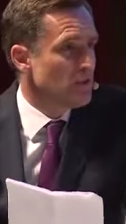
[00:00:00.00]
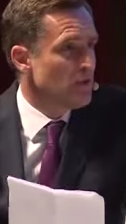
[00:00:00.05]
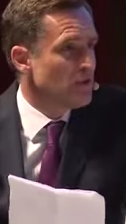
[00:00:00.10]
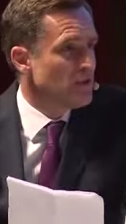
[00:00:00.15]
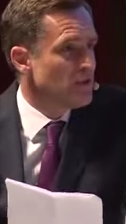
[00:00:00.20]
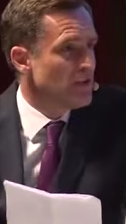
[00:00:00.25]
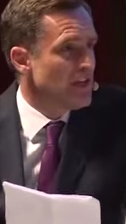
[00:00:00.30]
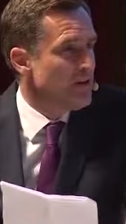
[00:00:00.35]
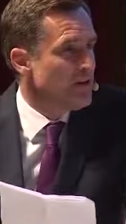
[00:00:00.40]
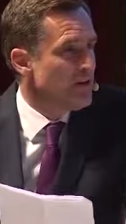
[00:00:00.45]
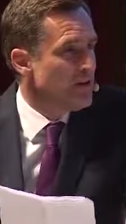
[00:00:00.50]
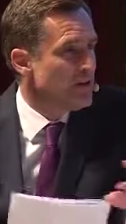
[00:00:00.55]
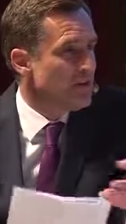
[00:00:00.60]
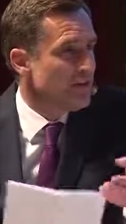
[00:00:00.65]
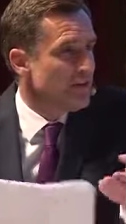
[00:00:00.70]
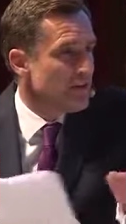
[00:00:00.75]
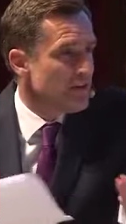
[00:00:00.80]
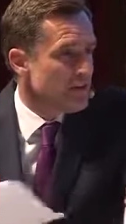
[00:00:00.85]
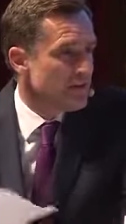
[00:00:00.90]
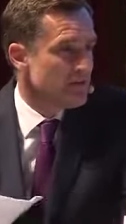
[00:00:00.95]
holiday when
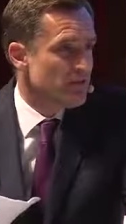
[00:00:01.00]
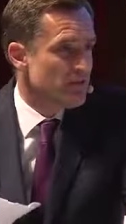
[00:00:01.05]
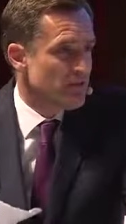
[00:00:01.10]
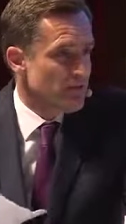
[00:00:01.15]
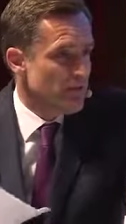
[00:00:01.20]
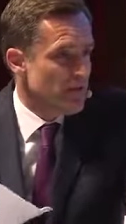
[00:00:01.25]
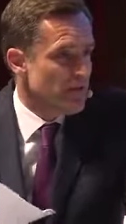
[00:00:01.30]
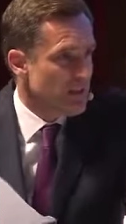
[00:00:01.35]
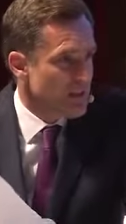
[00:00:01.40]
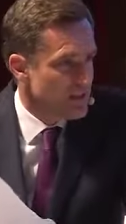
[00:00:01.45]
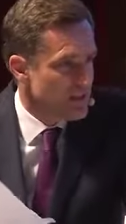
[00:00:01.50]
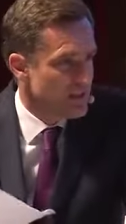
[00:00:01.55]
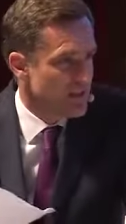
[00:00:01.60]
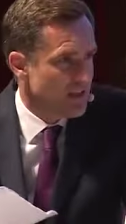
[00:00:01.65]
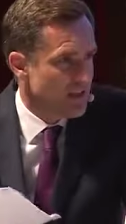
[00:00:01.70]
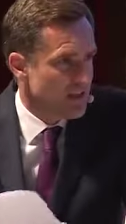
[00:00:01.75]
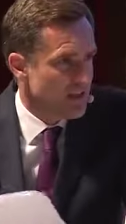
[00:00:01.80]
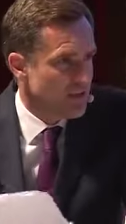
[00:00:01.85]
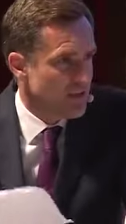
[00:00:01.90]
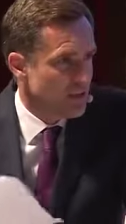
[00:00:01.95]

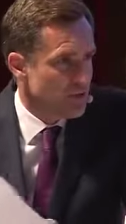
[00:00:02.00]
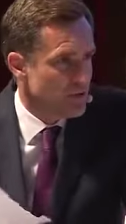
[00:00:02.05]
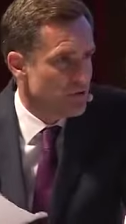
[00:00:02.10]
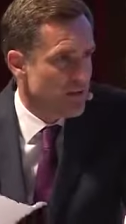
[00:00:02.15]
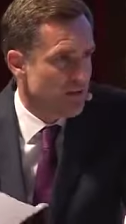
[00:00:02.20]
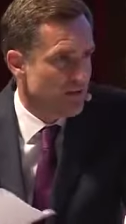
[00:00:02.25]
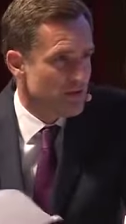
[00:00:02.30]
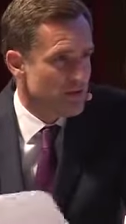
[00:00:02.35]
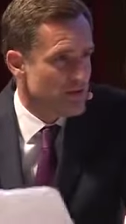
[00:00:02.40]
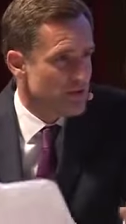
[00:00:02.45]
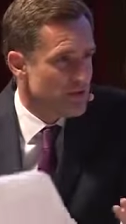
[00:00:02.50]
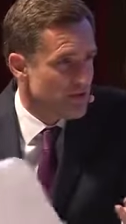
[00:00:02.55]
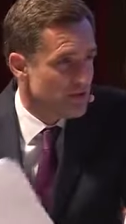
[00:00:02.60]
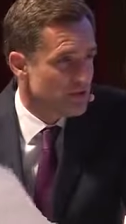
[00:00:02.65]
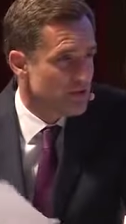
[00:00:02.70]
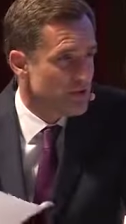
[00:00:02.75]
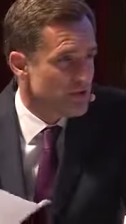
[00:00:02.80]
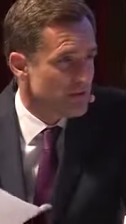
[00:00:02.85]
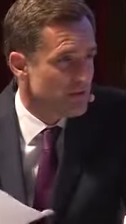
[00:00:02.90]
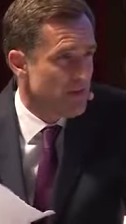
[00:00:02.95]
realistically a lot of travelers are
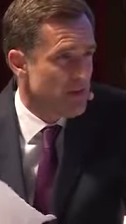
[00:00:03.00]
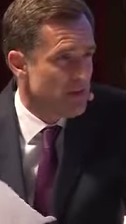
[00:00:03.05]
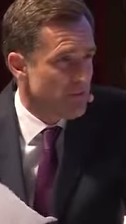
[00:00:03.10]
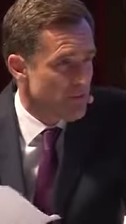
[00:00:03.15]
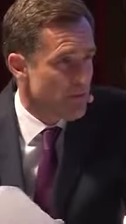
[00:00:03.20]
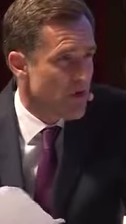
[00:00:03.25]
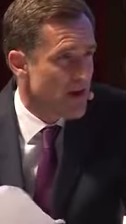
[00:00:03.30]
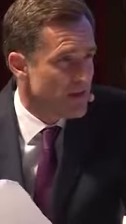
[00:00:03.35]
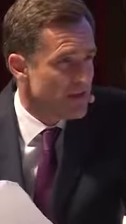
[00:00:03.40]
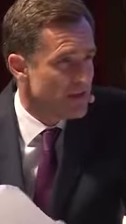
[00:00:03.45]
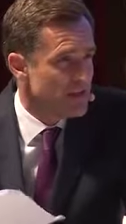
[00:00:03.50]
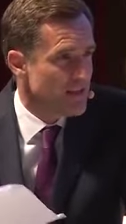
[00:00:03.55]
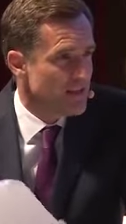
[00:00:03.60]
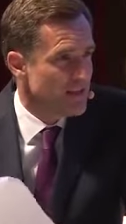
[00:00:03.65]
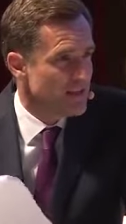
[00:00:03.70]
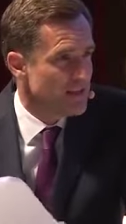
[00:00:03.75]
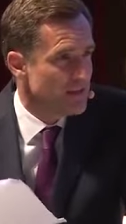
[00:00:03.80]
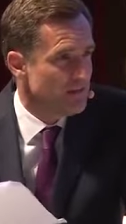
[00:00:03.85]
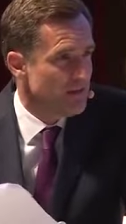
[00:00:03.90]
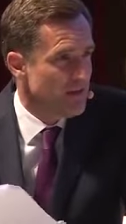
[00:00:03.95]
still just very price
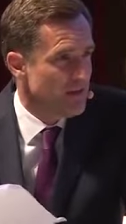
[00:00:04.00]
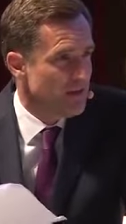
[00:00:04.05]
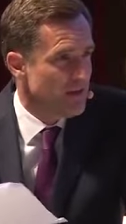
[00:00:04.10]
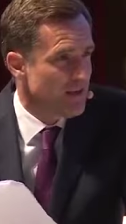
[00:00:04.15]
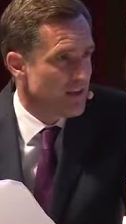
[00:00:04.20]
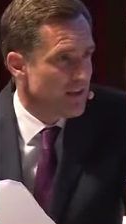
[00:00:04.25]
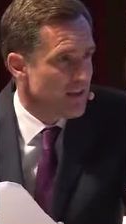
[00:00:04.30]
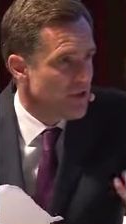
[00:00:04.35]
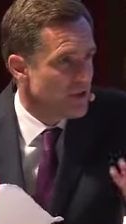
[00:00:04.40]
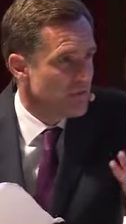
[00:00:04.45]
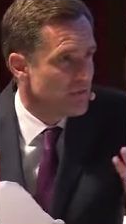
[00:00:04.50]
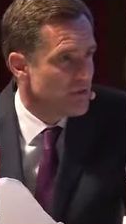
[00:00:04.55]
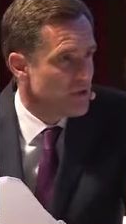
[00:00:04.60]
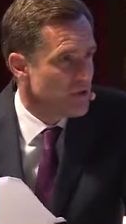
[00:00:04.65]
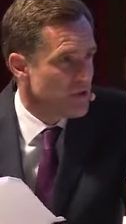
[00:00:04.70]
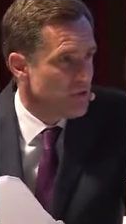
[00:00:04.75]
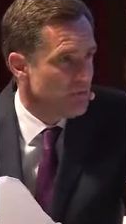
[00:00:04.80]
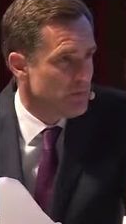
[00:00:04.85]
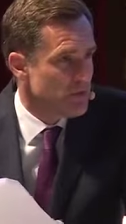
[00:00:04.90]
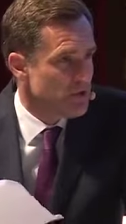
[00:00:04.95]
sensitive, aren't they? They're going for the
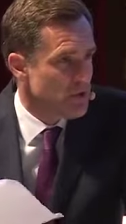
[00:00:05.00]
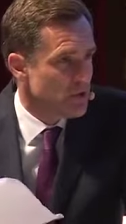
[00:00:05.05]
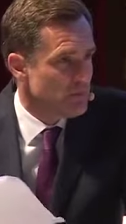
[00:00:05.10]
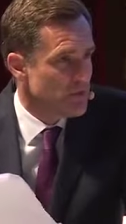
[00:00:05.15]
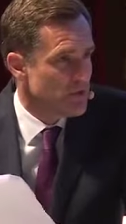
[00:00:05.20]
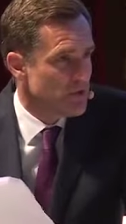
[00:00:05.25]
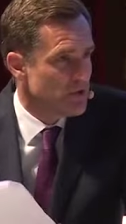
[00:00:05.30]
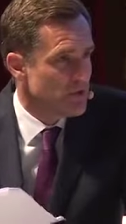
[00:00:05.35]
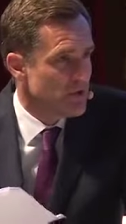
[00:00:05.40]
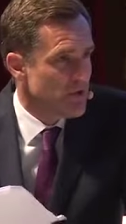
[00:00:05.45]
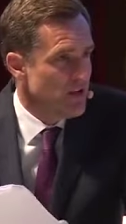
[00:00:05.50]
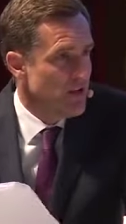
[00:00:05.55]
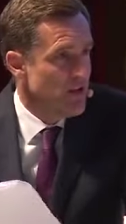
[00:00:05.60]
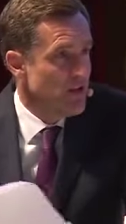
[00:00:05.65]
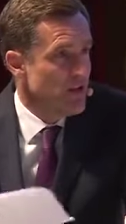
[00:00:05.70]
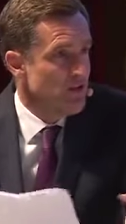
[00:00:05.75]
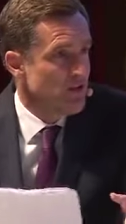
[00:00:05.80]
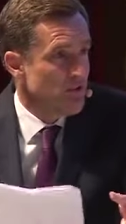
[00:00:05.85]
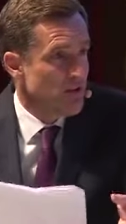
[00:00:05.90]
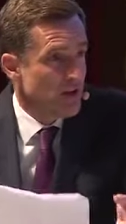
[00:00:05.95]
cheapest option
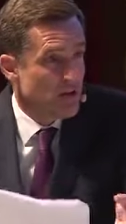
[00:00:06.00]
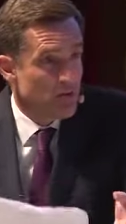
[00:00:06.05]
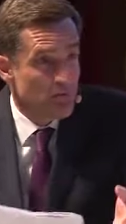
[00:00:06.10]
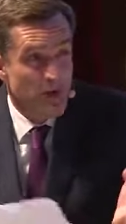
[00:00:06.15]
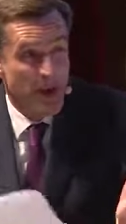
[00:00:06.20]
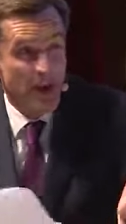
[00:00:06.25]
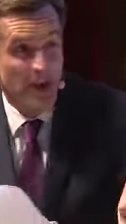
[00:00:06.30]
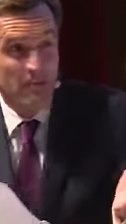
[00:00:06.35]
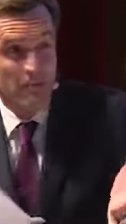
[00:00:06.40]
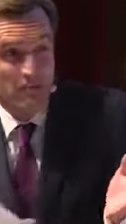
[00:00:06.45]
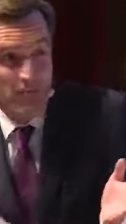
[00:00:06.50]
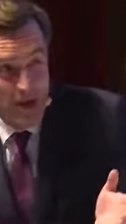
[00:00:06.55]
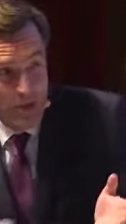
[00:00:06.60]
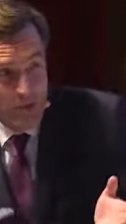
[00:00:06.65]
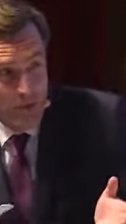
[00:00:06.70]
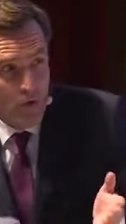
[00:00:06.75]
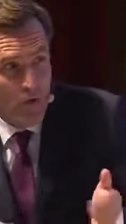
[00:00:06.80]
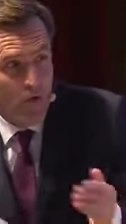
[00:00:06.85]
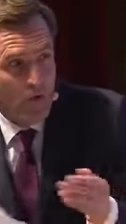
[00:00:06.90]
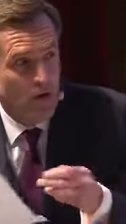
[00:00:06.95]
rather than paying a
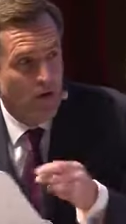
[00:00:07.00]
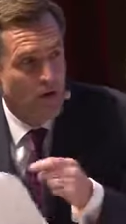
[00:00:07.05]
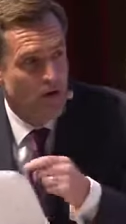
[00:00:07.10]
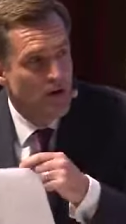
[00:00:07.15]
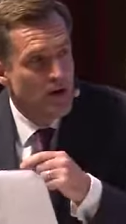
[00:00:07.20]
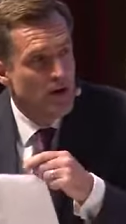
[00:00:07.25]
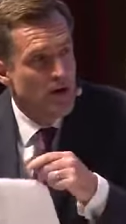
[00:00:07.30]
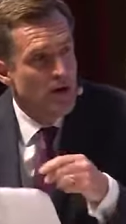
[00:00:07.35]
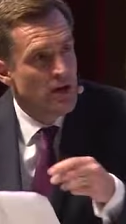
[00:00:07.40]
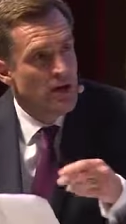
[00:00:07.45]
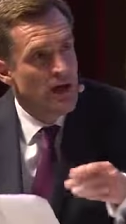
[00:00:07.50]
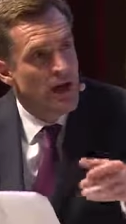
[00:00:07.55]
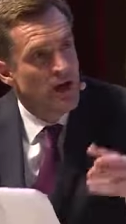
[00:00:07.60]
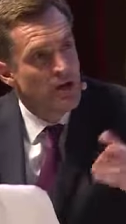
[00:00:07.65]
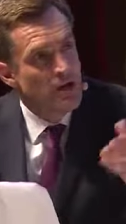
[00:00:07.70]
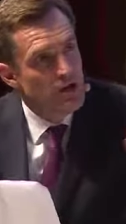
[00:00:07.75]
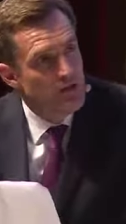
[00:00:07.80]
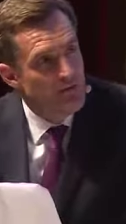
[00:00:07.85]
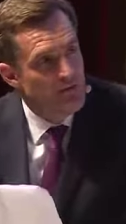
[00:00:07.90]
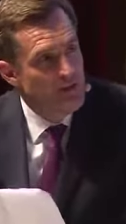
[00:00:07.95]
bit more. How
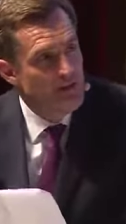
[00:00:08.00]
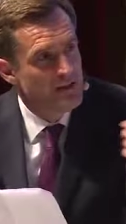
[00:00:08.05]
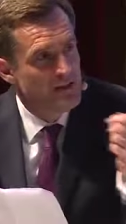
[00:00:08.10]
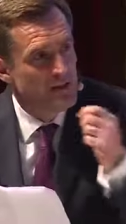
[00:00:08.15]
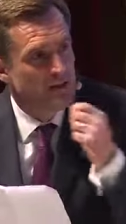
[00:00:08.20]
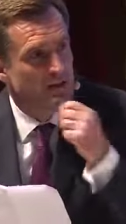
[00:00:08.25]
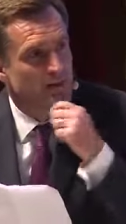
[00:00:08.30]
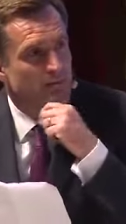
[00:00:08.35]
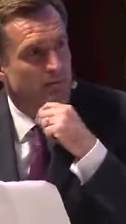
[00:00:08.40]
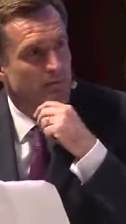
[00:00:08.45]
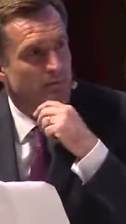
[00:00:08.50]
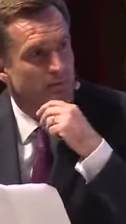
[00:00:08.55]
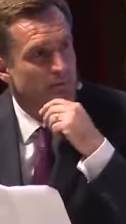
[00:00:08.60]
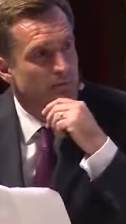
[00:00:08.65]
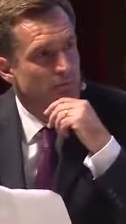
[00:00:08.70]
are you convincing them?